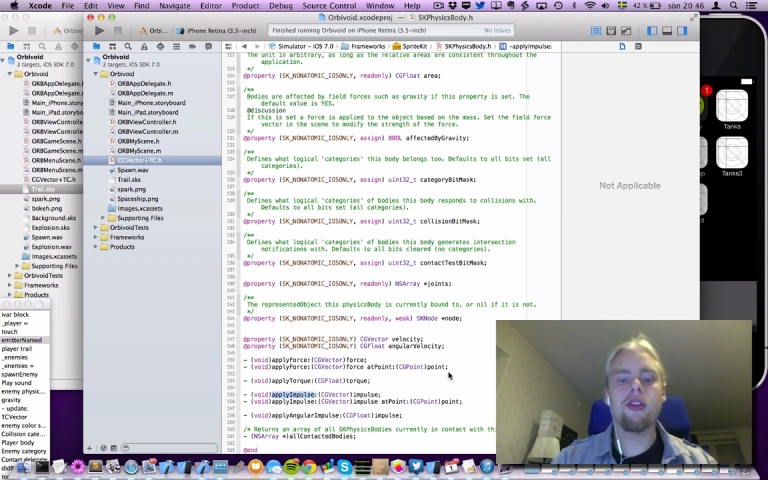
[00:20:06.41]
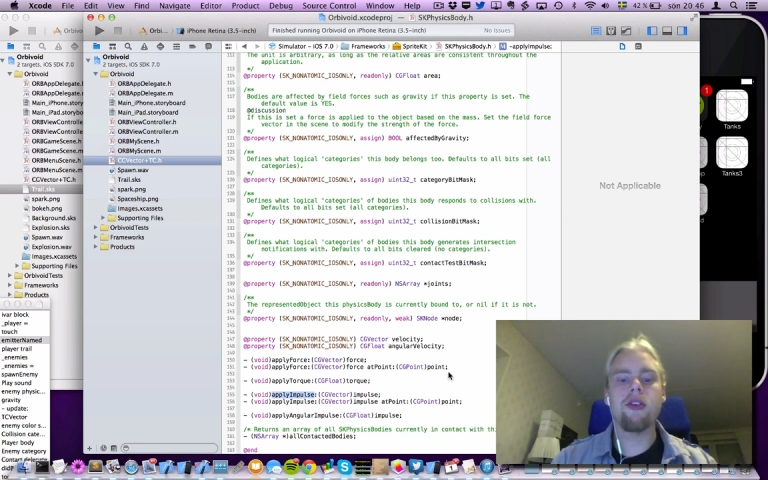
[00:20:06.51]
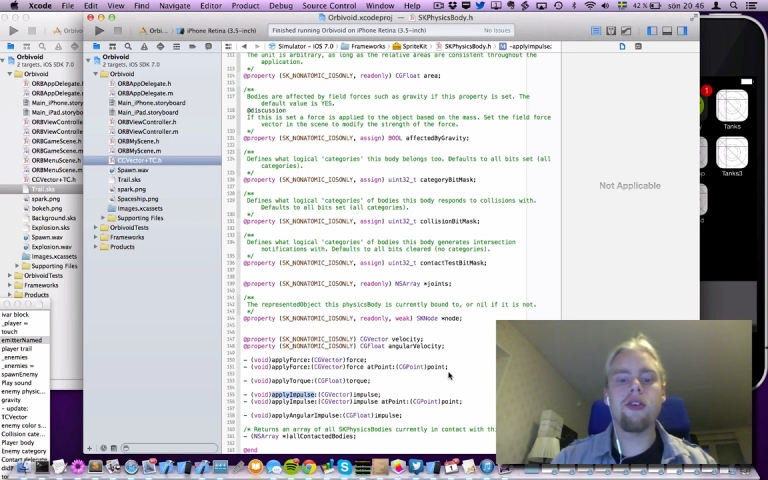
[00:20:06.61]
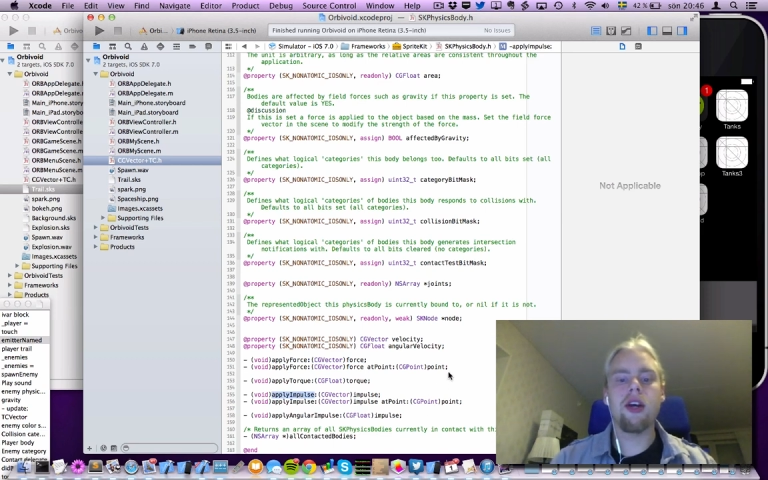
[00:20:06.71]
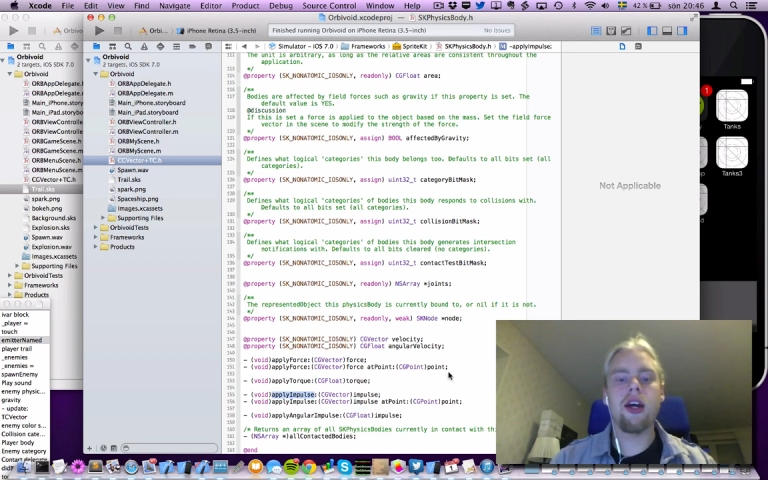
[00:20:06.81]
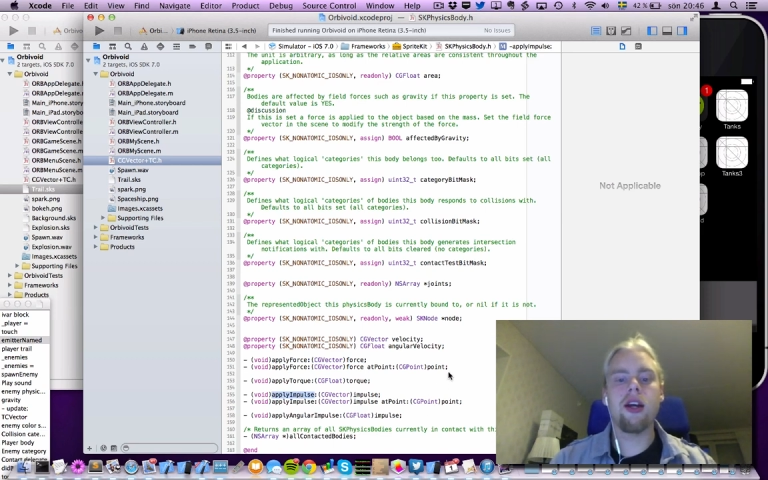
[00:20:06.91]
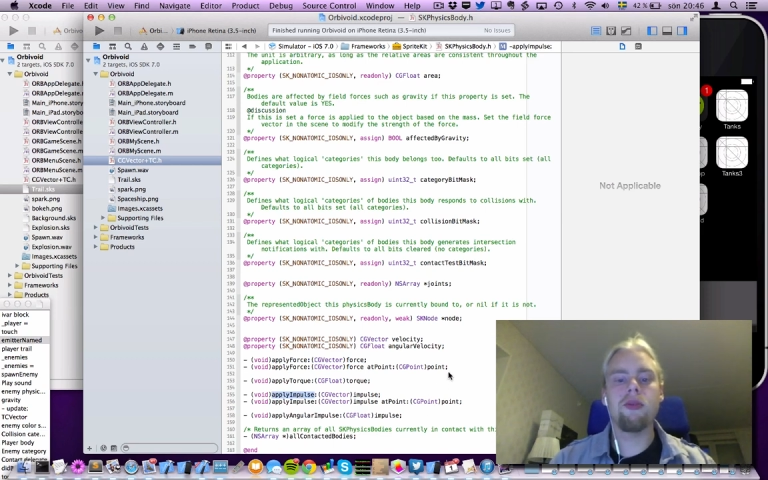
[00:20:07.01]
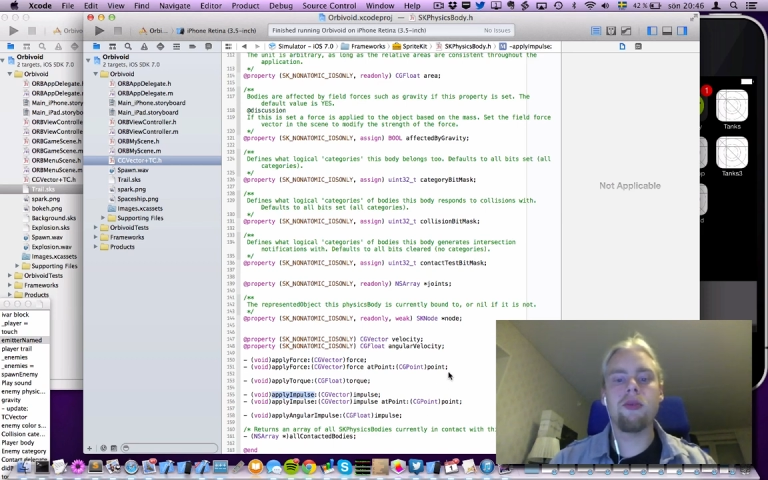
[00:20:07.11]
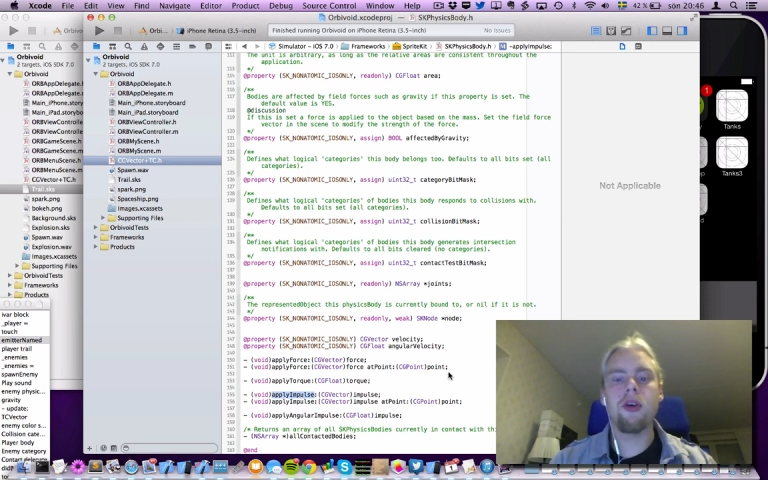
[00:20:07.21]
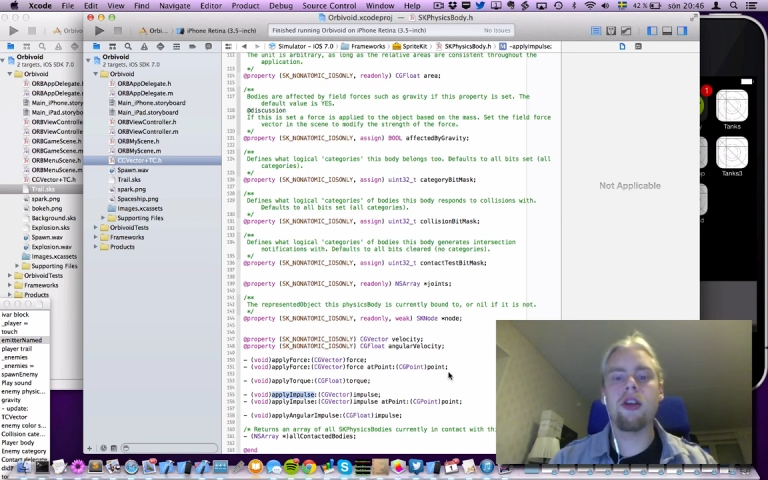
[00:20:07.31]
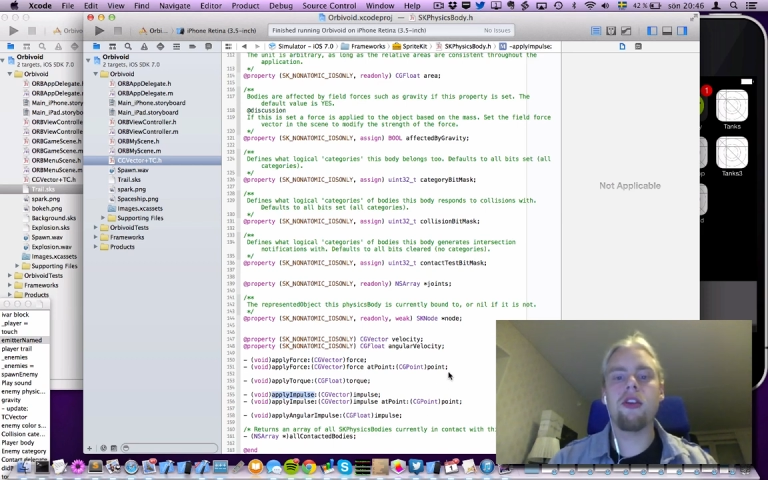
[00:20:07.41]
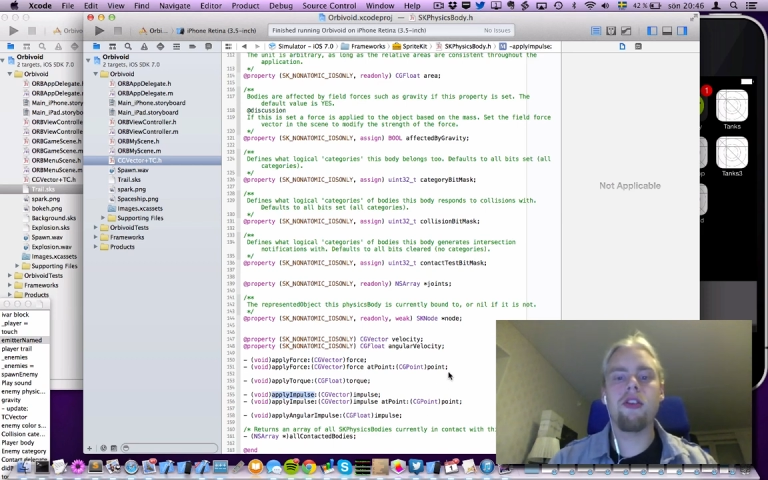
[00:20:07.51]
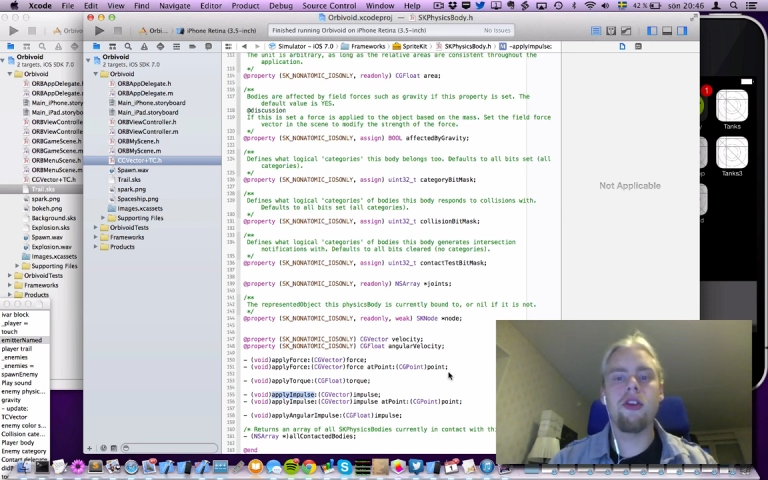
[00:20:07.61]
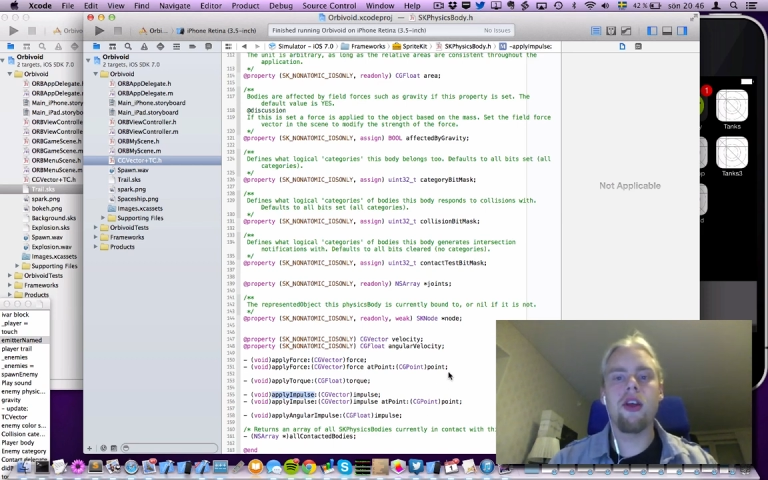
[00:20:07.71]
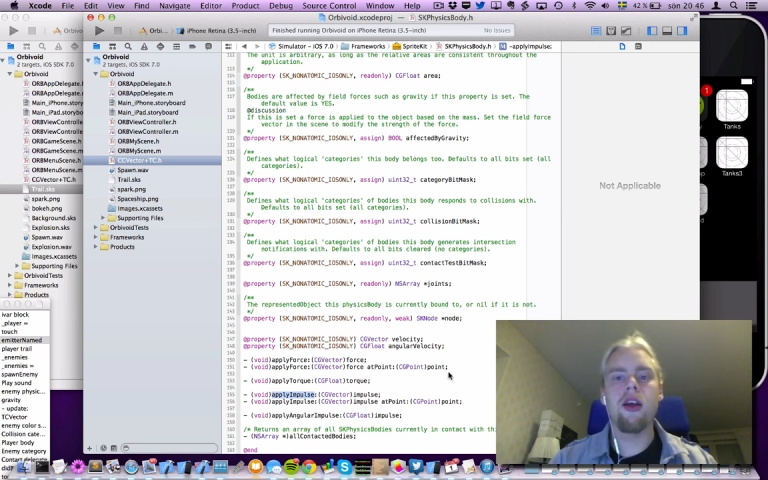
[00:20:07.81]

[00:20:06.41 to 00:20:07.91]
you add once,